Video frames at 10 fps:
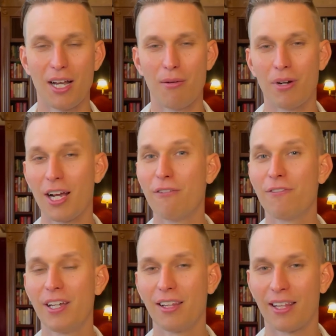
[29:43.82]
but I
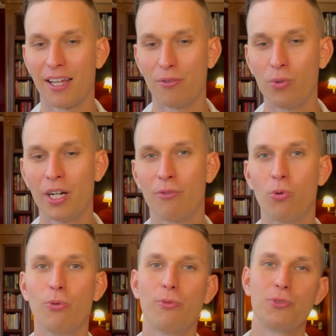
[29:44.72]
feel that we are
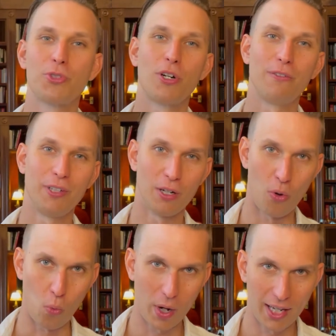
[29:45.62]
surfing
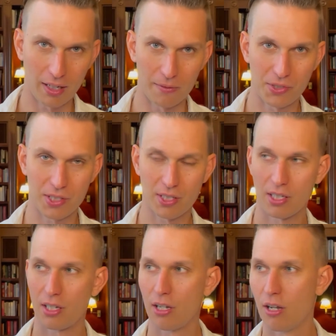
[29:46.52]
on waves
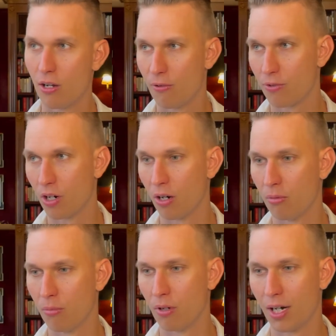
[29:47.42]

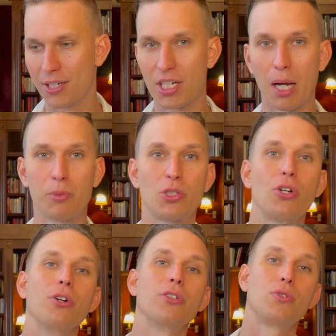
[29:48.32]
from a
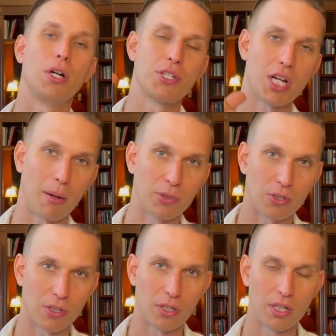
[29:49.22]
chapter to a
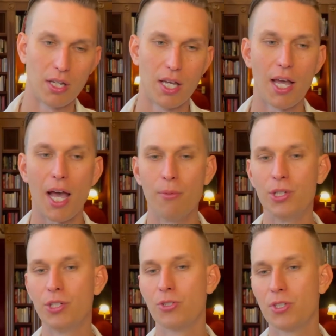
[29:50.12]
chapter, and we
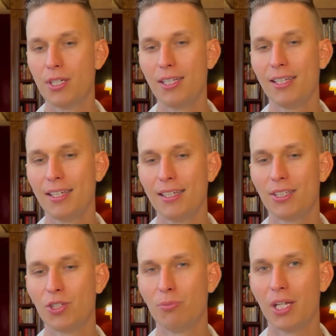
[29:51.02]
just need
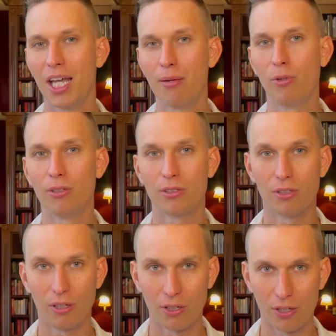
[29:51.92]
to be able to
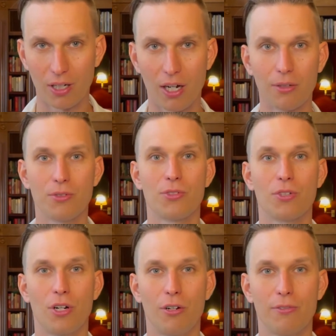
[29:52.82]
learn how to
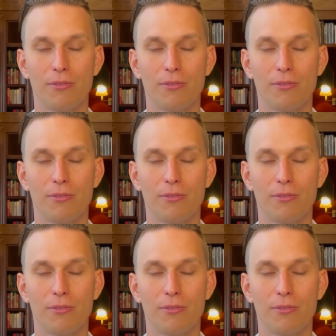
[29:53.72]
surf.